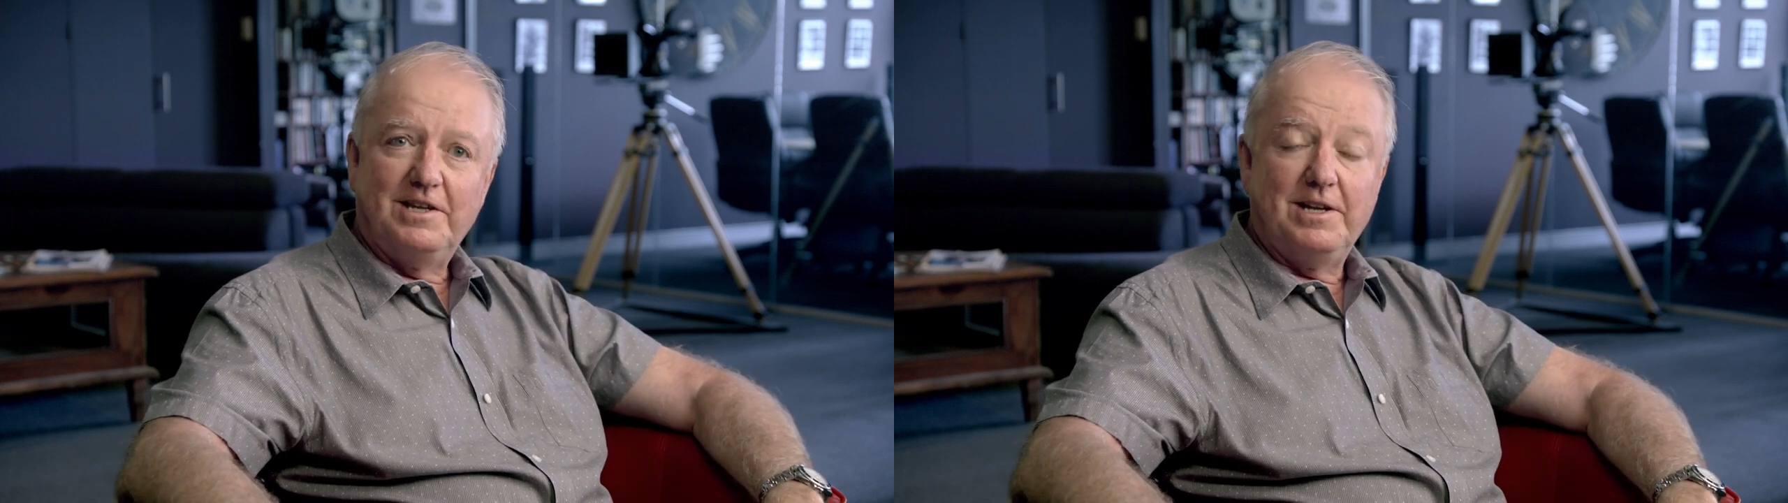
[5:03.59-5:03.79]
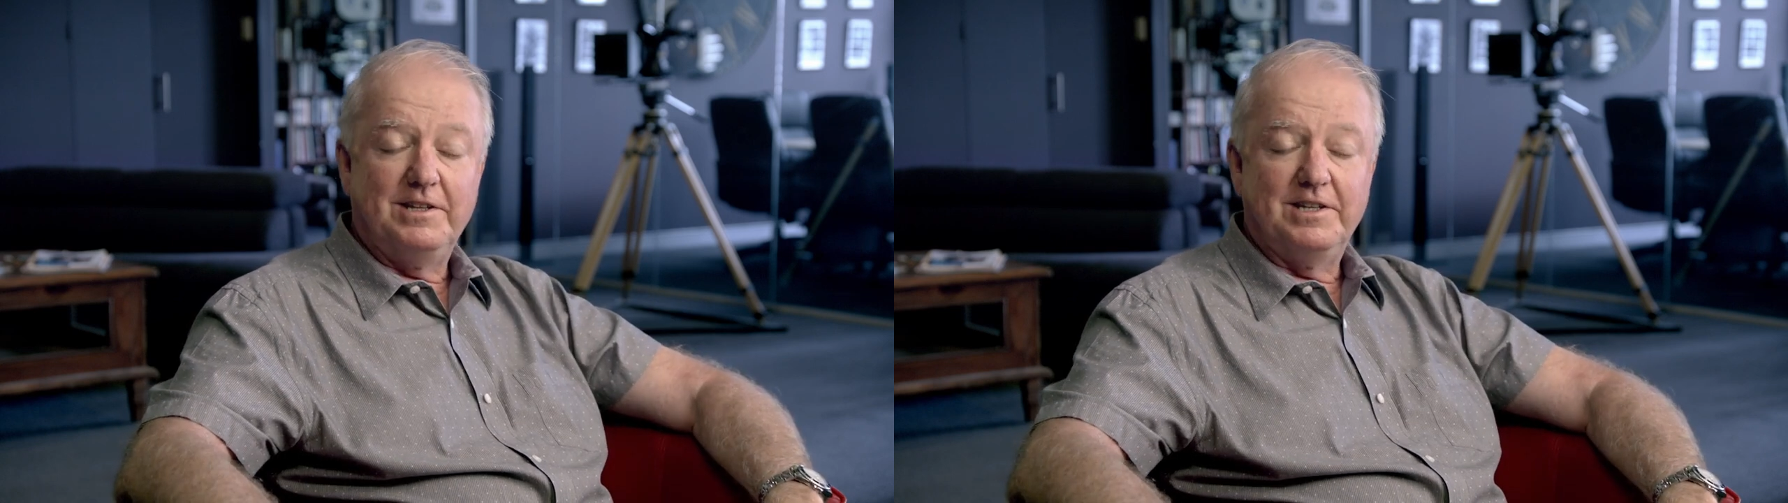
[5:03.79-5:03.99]

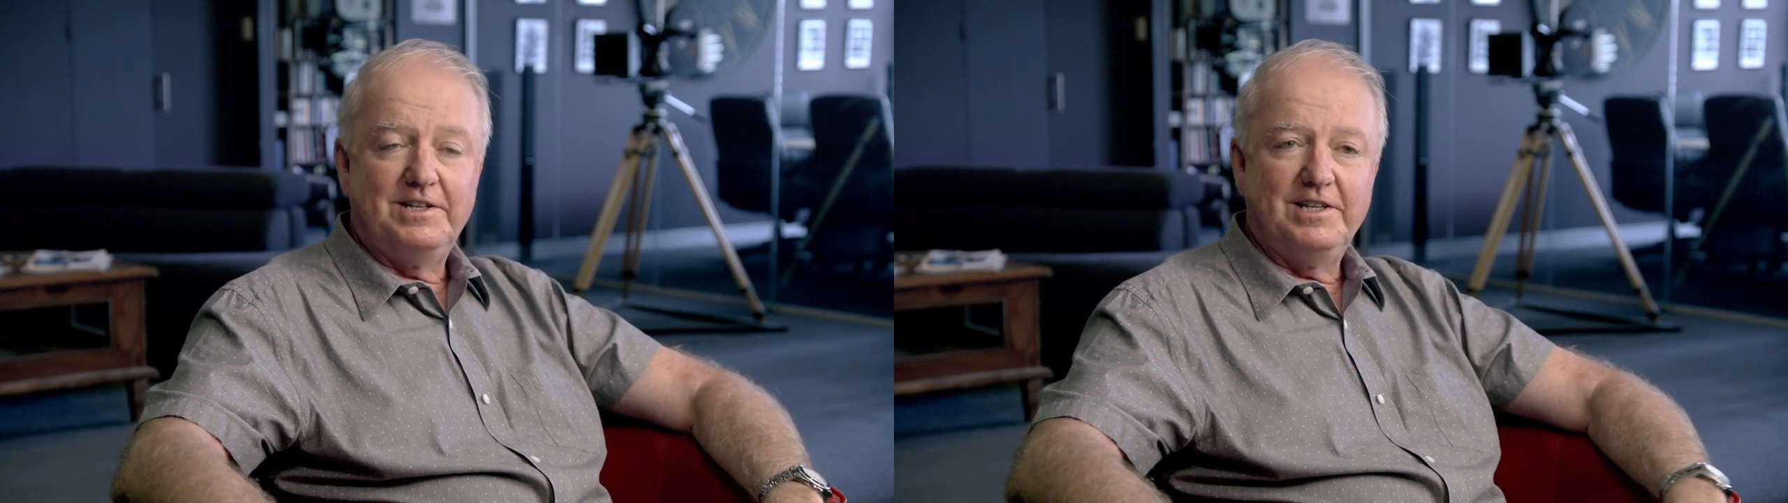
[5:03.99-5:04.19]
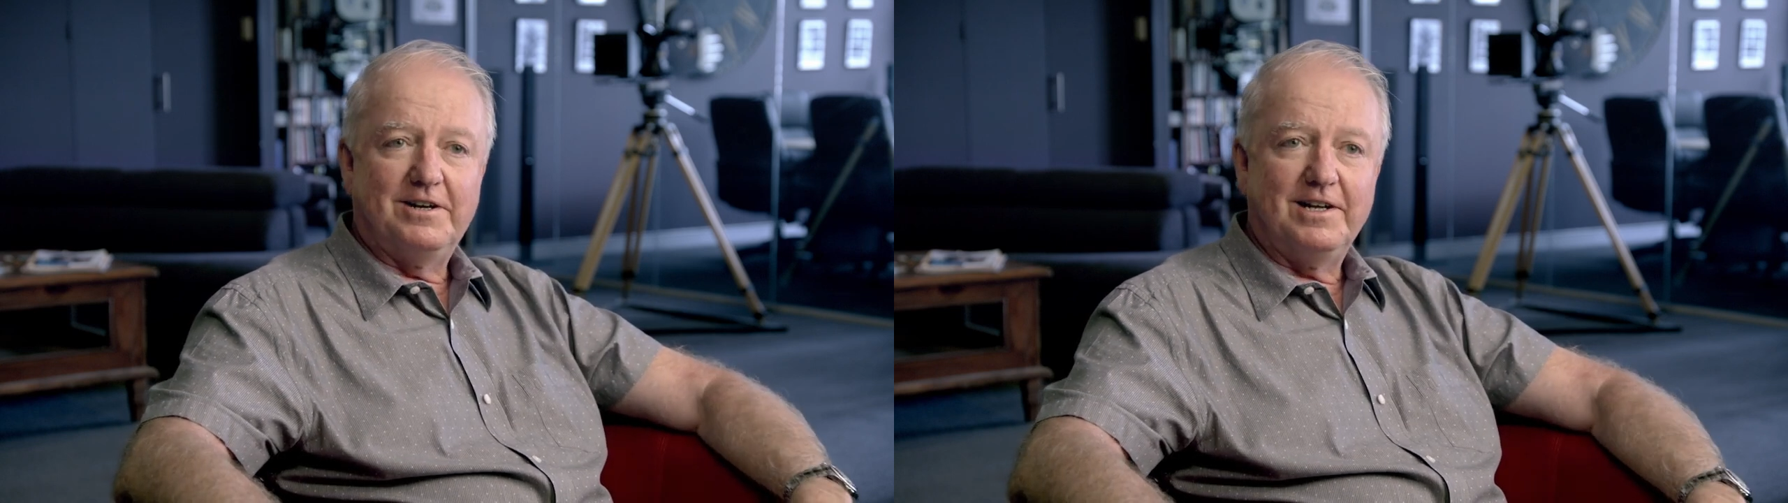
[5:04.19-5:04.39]
And then in
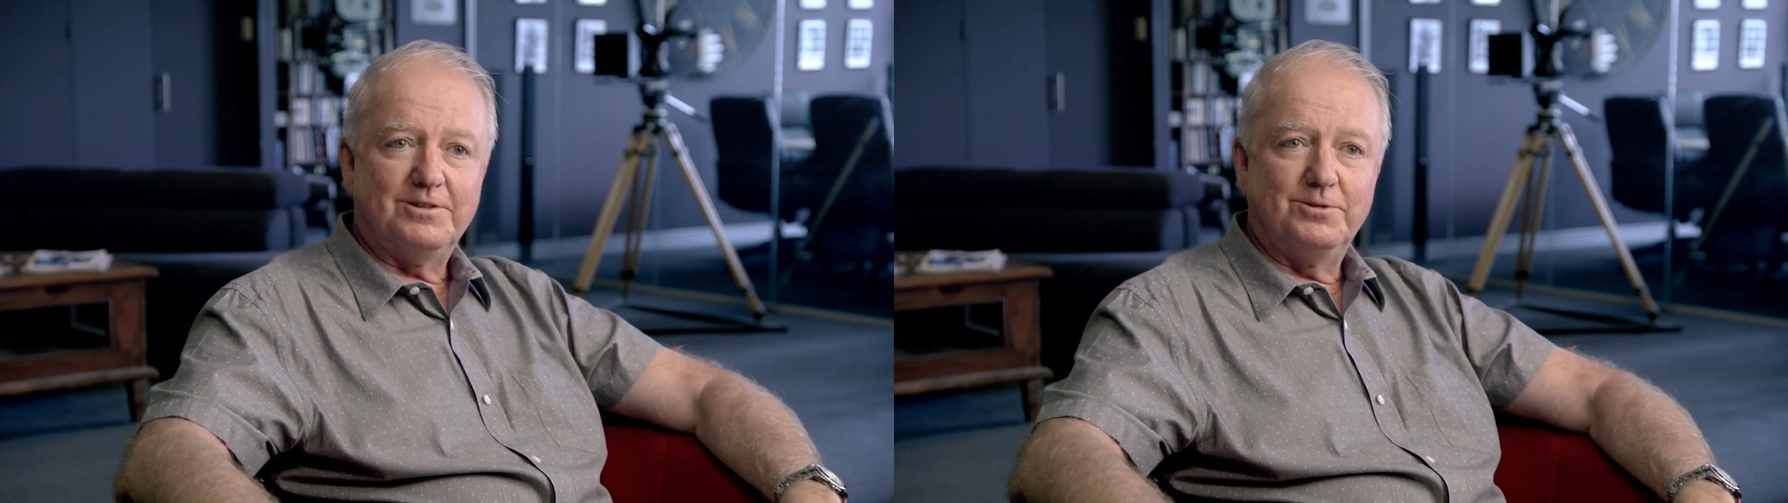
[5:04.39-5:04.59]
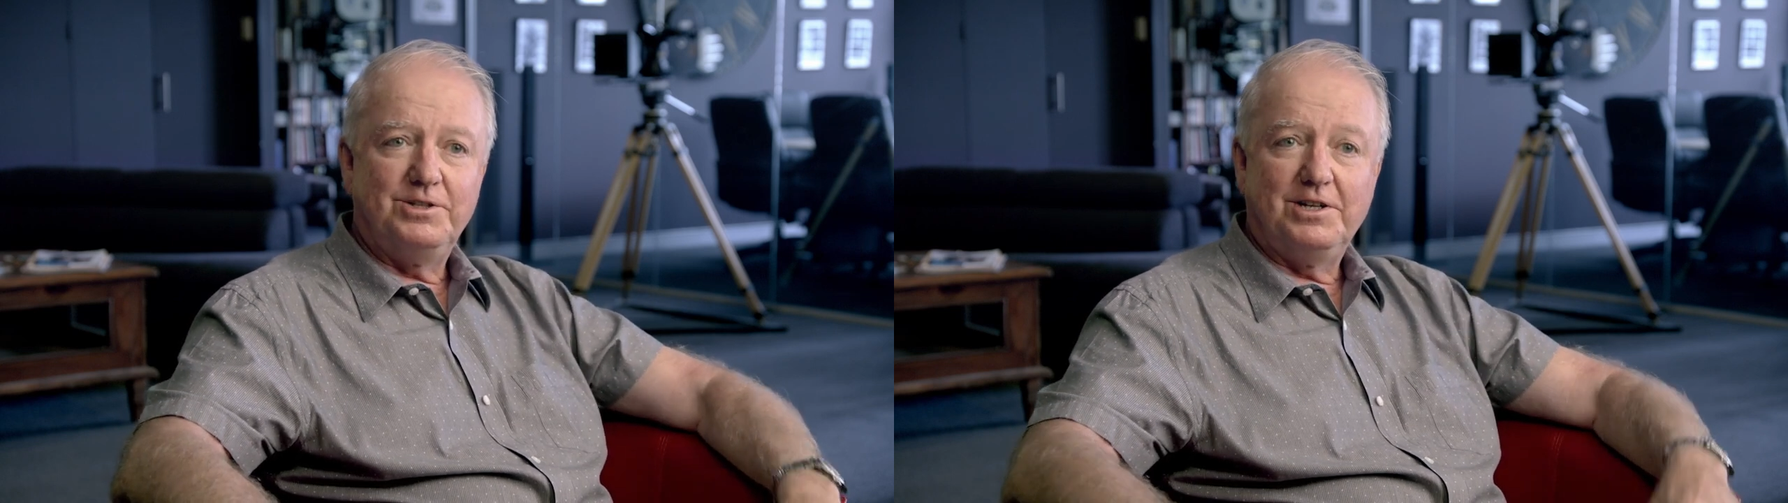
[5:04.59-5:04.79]
the DI,
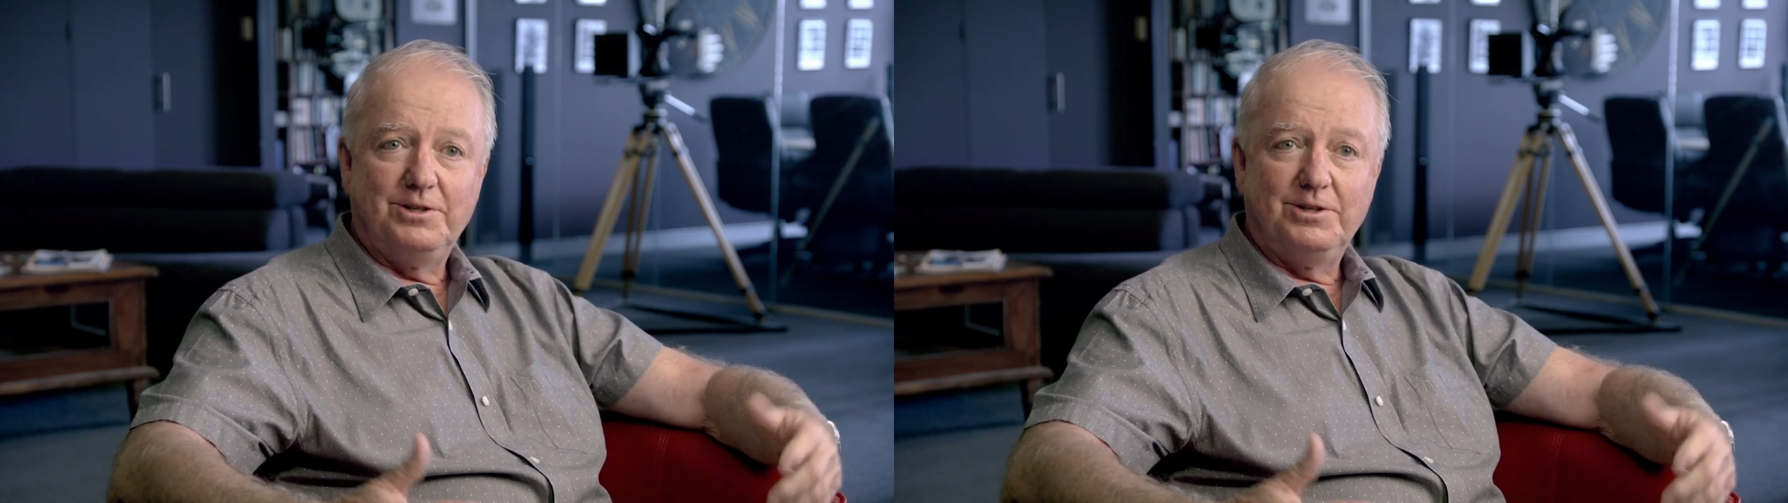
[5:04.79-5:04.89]
of course,